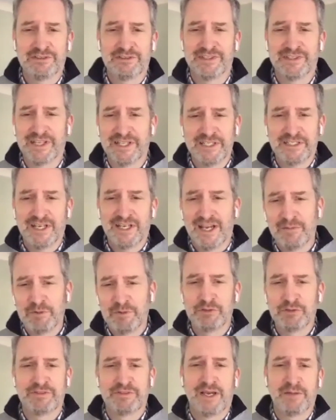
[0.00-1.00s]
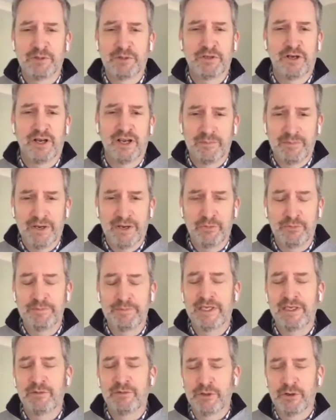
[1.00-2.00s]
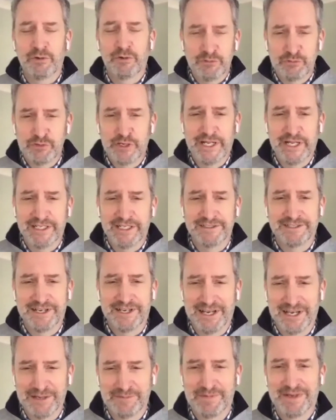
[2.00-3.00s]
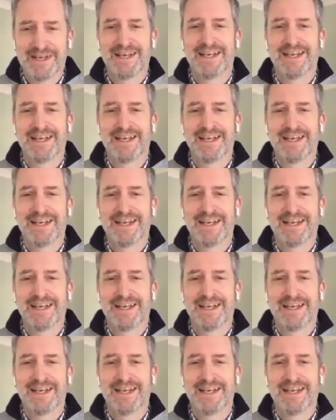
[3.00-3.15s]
and anytime it was time to talk about me, we always ran out of time.